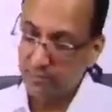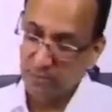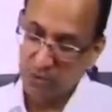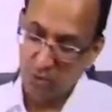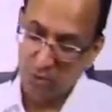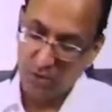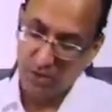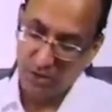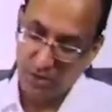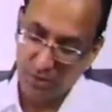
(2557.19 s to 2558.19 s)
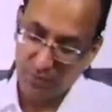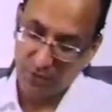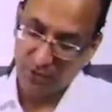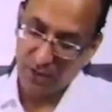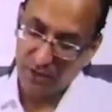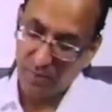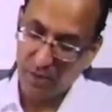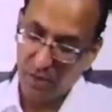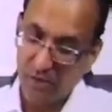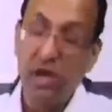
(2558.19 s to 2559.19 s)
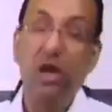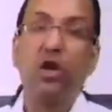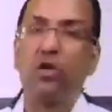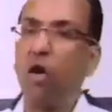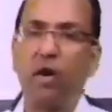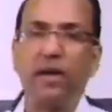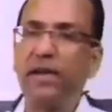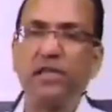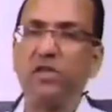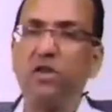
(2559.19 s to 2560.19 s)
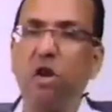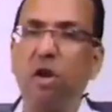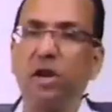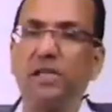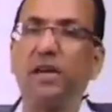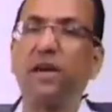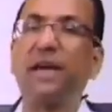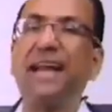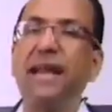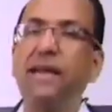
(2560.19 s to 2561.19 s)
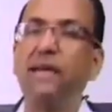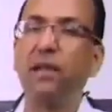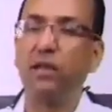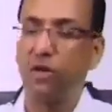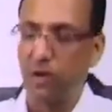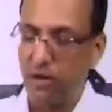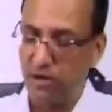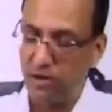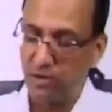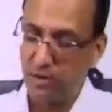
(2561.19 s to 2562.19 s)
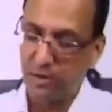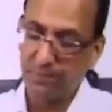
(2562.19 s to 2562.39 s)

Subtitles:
So this is your first answer because trochlear is longest intracranial, not intradural.